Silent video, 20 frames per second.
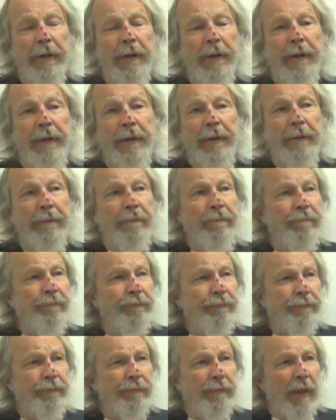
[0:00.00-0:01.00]
Um,
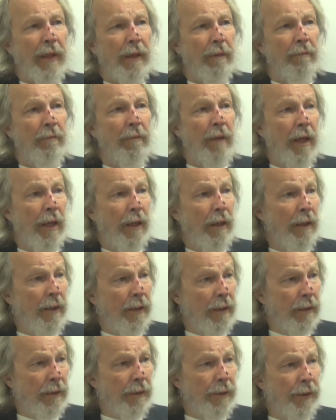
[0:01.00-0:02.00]
mental
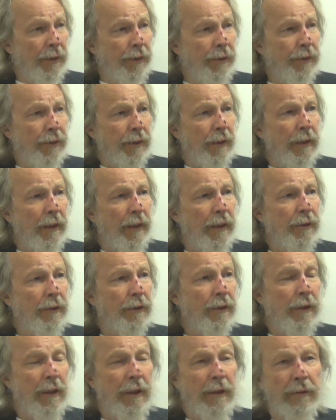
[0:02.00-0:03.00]
illness
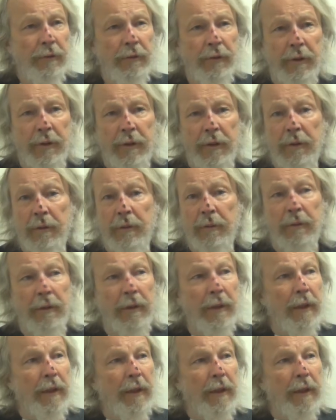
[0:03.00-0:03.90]
that's code two.